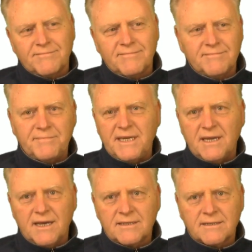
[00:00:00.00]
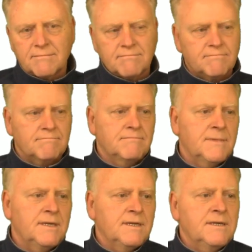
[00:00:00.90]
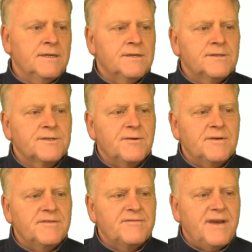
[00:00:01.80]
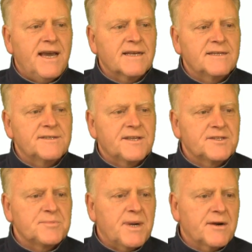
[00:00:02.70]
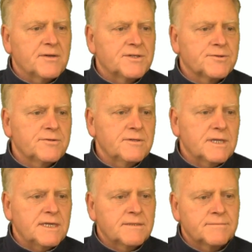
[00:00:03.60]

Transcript: BS. So in fact, is that spiral truly,